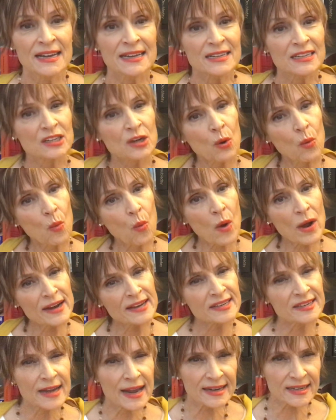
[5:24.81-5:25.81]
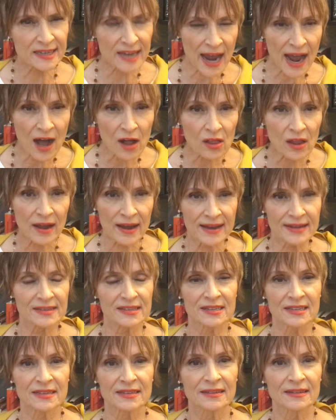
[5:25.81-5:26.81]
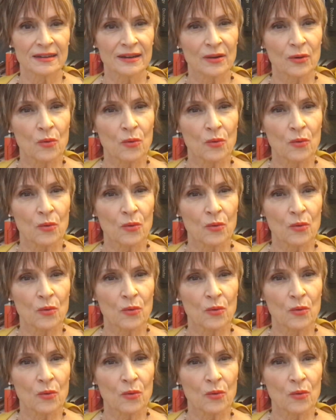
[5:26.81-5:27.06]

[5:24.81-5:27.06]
So what does that tell us?